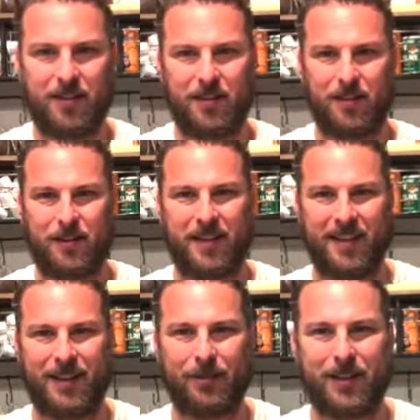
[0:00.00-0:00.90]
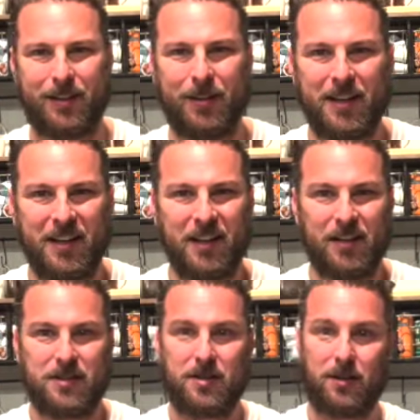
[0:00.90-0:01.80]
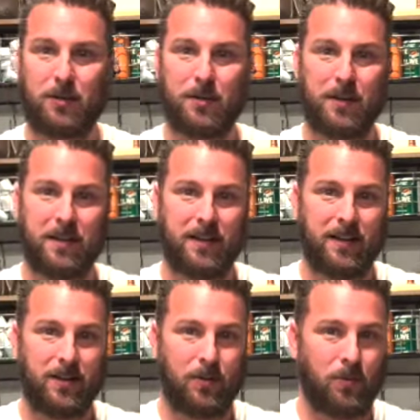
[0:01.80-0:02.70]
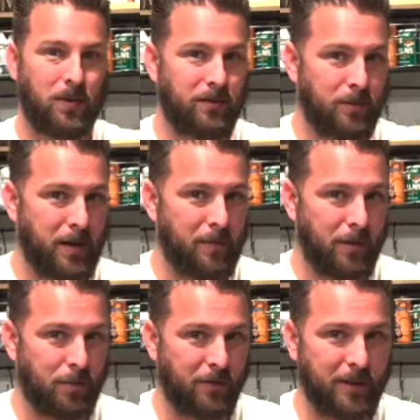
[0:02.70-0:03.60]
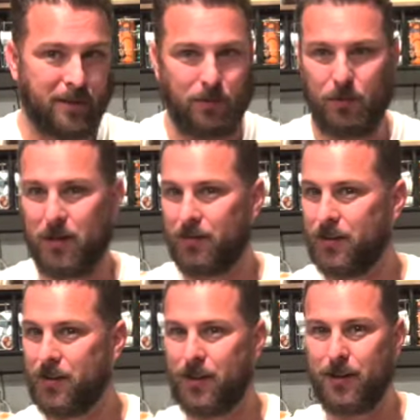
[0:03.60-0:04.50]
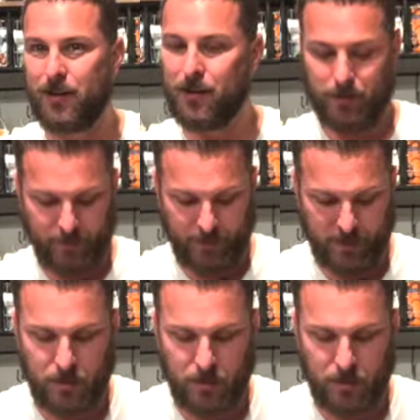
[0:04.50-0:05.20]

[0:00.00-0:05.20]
Okay, here we go. So one of them came out perfect, one of them not so